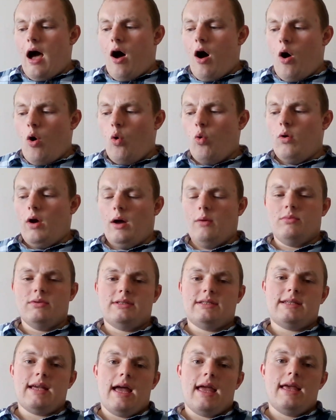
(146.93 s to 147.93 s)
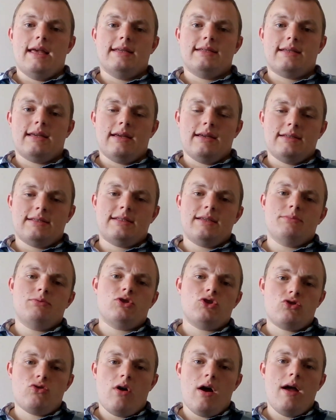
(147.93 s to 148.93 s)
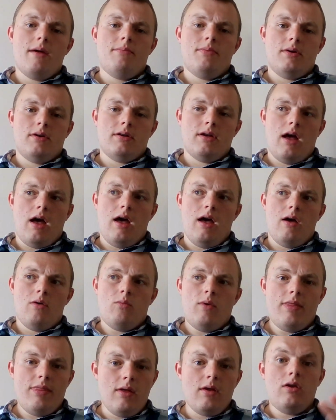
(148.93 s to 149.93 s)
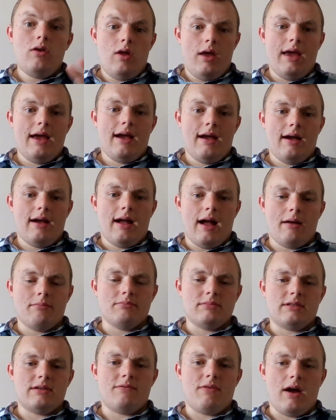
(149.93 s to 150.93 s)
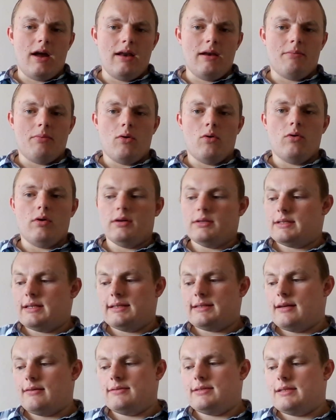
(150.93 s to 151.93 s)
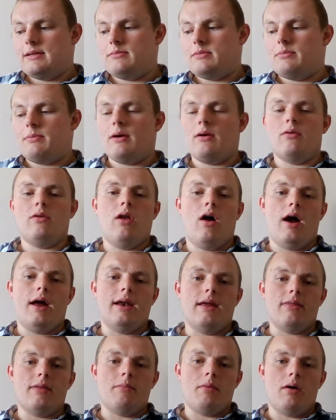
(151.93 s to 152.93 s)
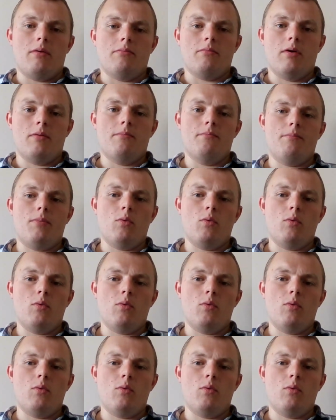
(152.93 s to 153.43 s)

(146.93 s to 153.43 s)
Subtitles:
all I would say is subscribe when the link comes available, because it don't seem to be online at the moment.